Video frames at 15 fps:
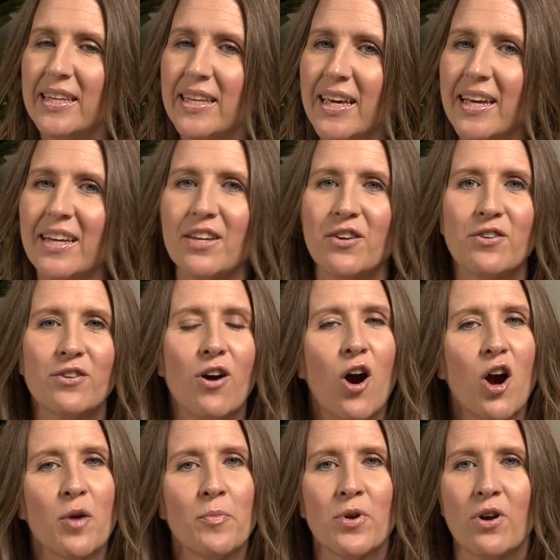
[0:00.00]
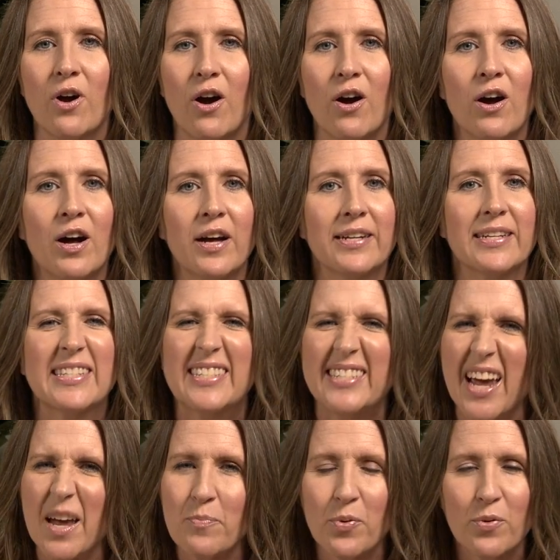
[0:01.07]
Get your armor on.
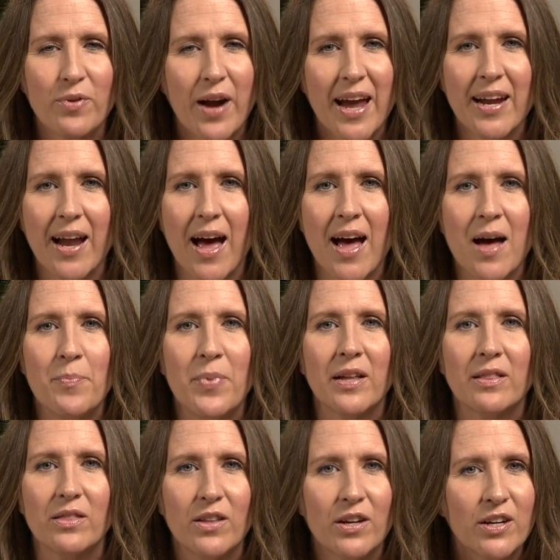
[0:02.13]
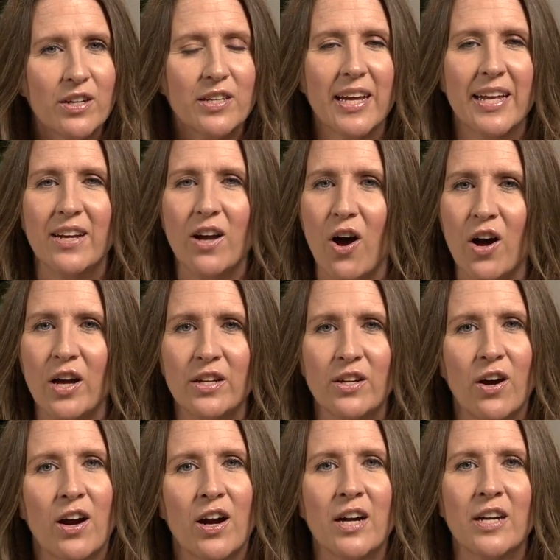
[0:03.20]
Stay prayed up, alert, and on
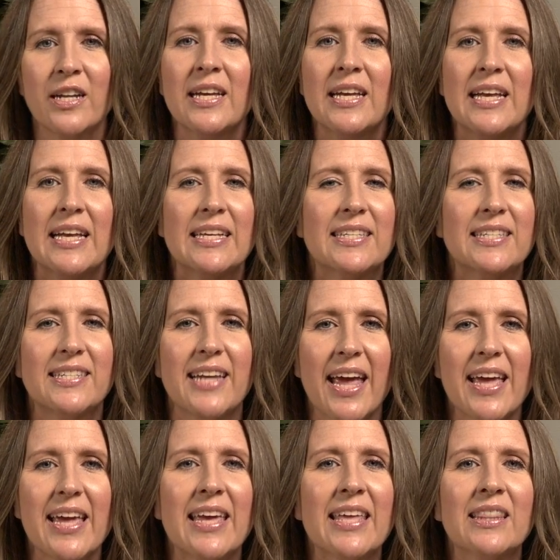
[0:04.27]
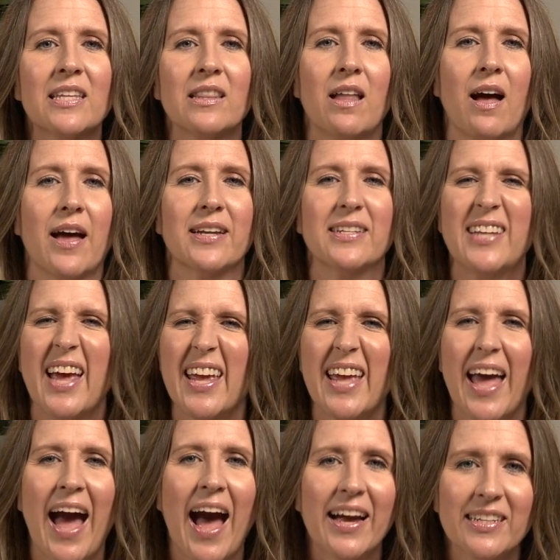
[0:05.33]
guard. Stay in the light. Take
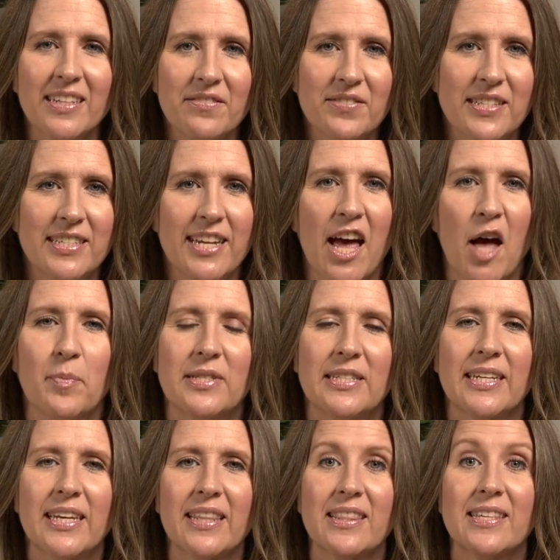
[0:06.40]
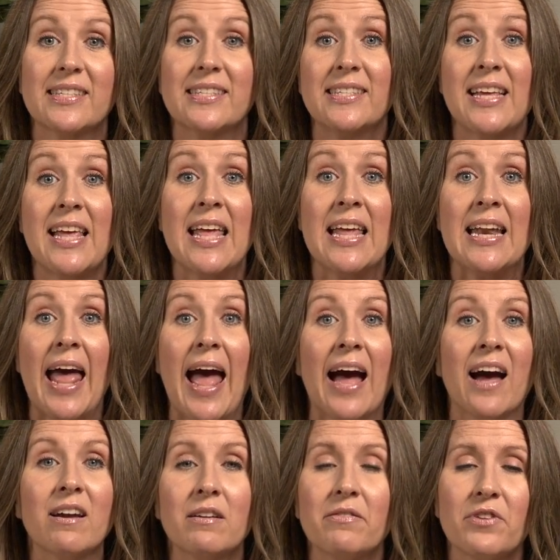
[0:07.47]
active steps to get the sin
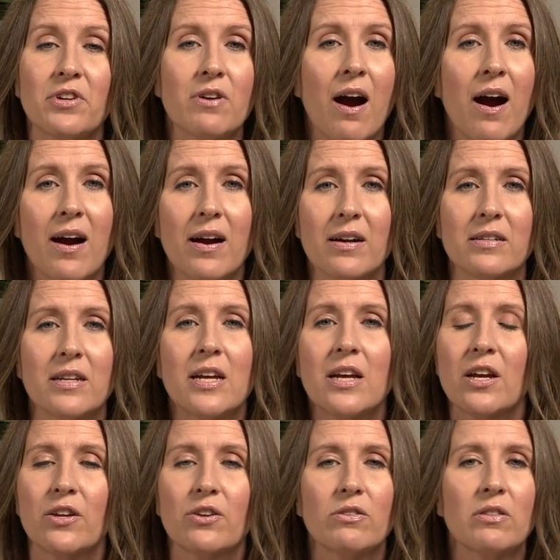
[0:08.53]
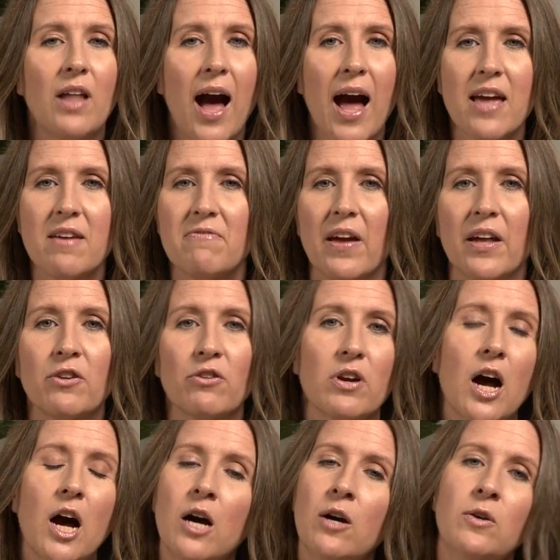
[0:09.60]
out of your heart, your life, and your
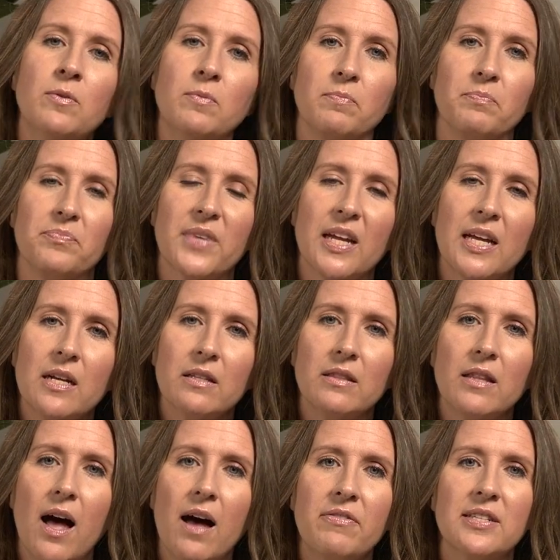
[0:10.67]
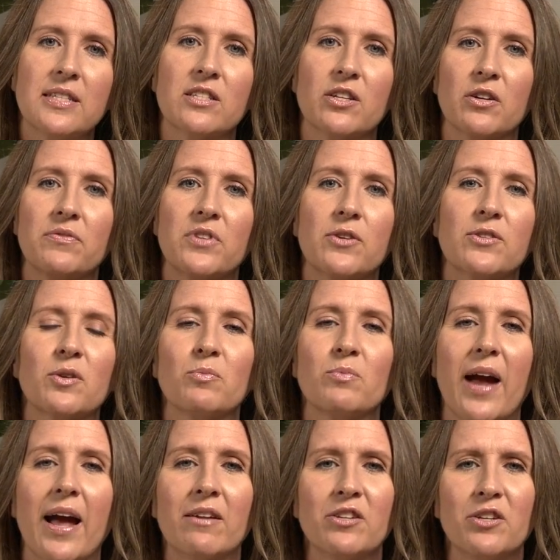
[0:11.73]
home. Love and serve those
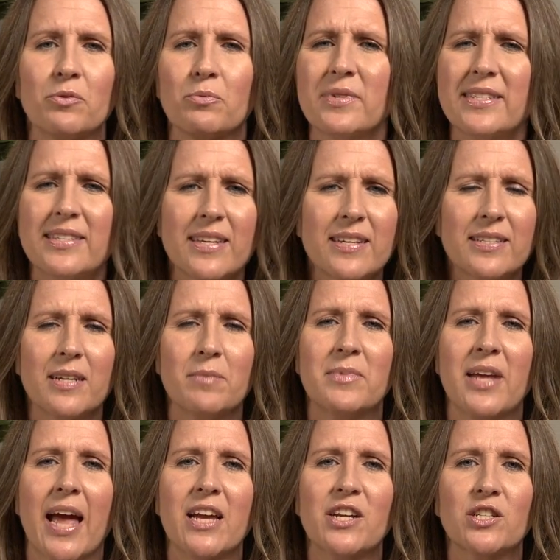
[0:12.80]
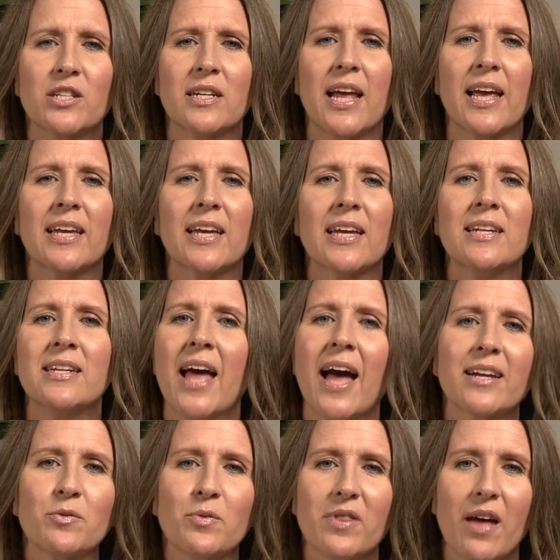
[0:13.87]
around you. Resist temptation and
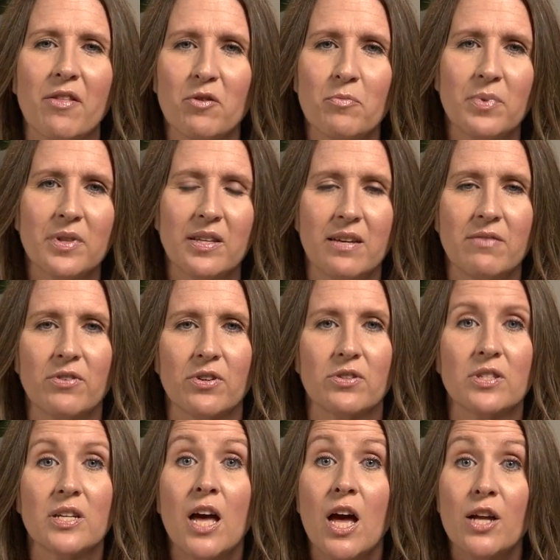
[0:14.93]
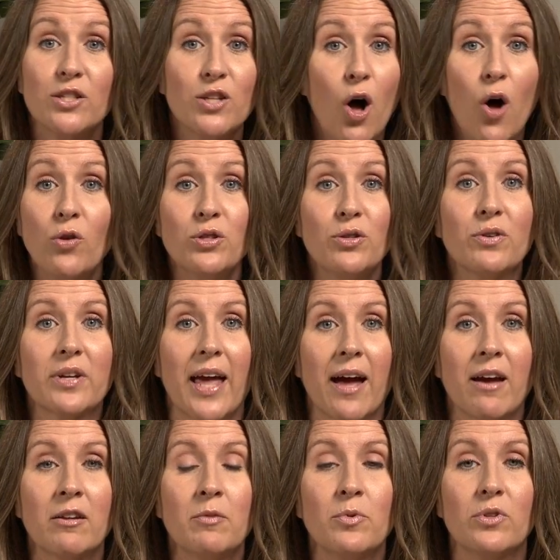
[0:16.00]
connect with other believers to hold you
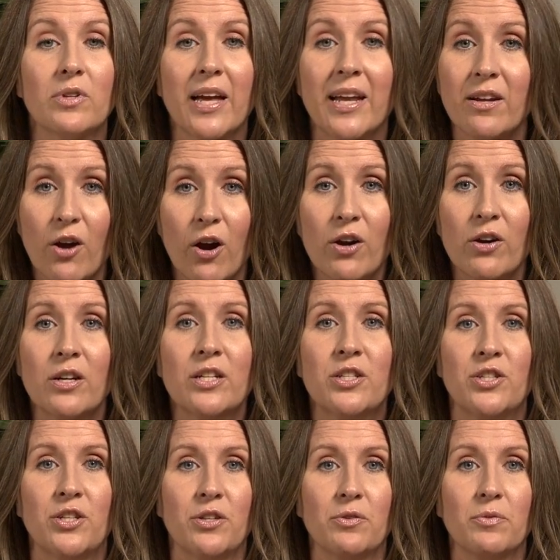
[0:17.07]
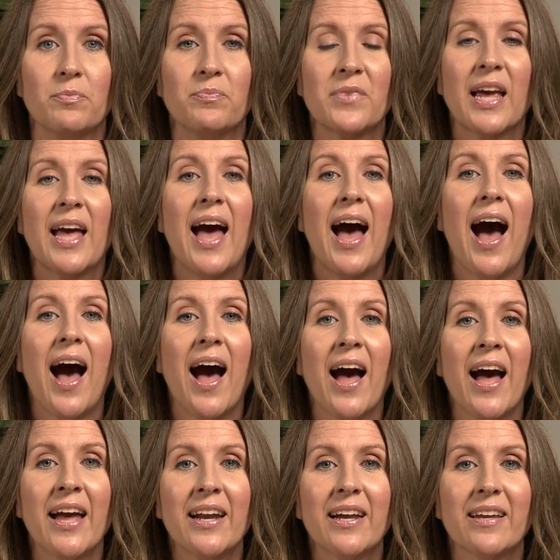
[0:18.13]
accountable and encourage you.
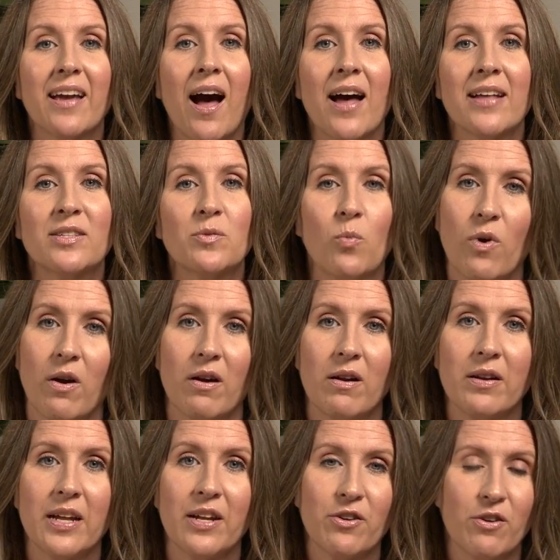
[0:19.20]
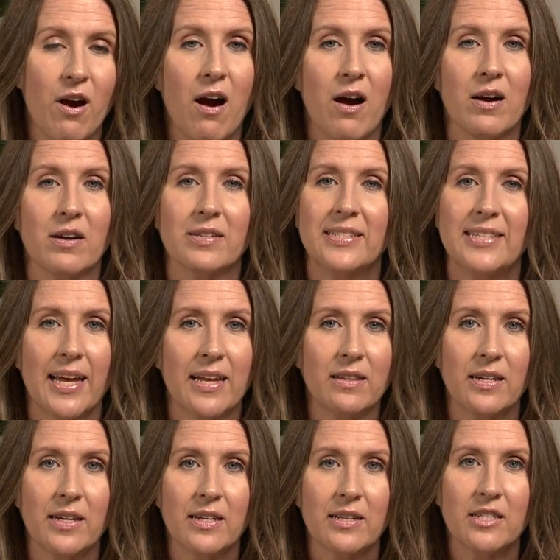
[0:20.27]
Hide God's word in your heart
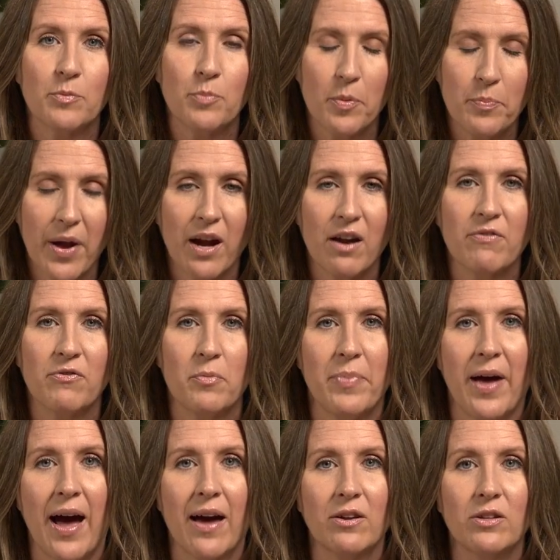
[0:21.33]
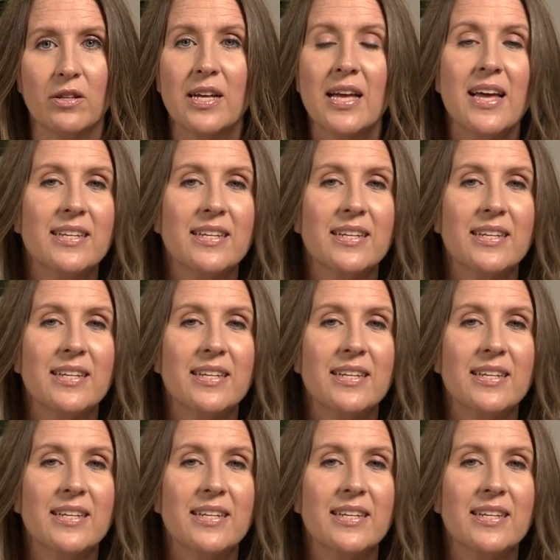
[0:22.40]
daily to prepare for battle.